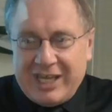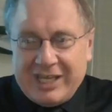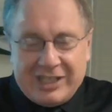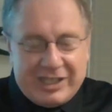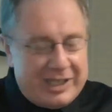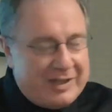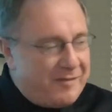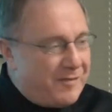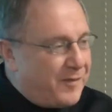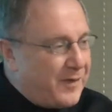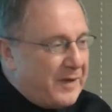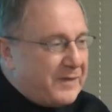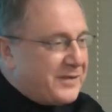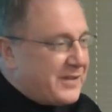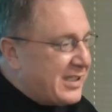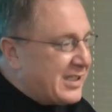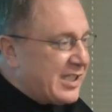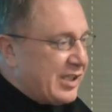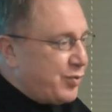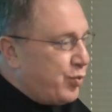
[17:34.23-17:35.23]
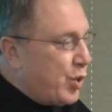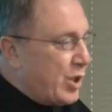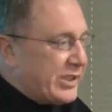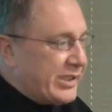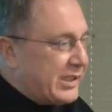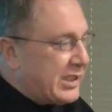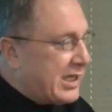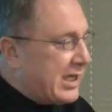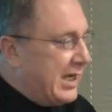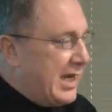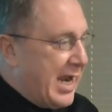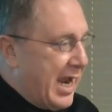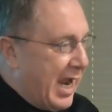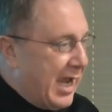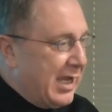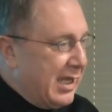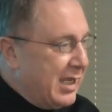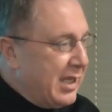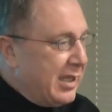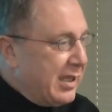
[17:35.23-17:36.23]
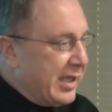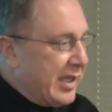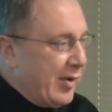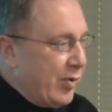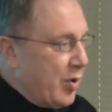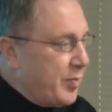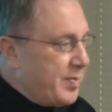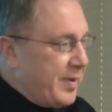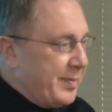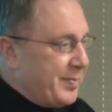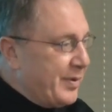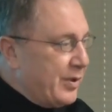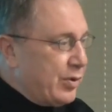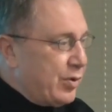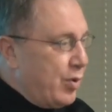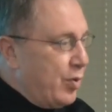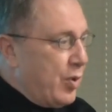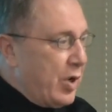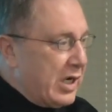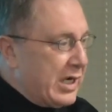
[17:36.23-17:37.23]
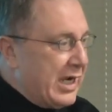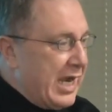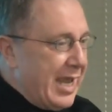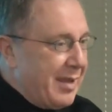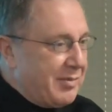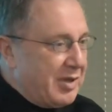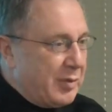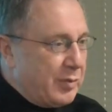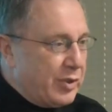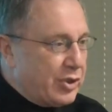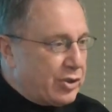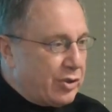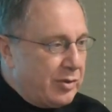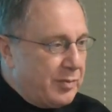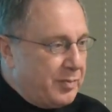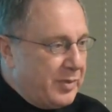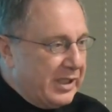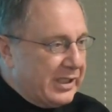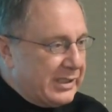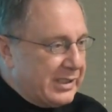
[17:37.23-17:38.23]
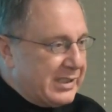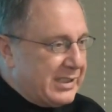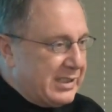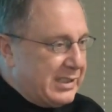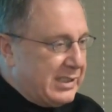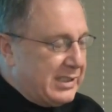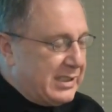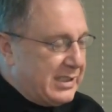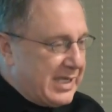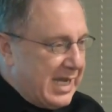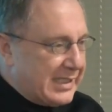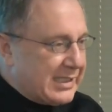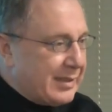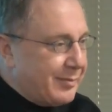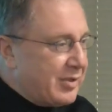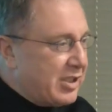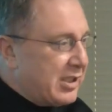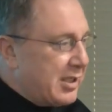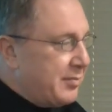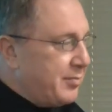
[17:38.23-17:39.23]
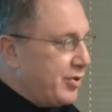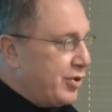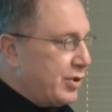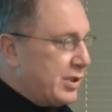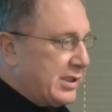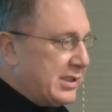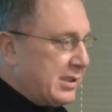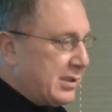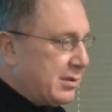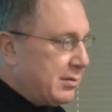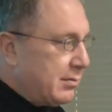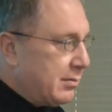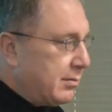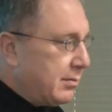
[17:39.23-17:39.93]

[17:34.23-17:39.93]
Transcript: In the 50s, it wasn't clear. There were people who were claiming we should build decimal computers,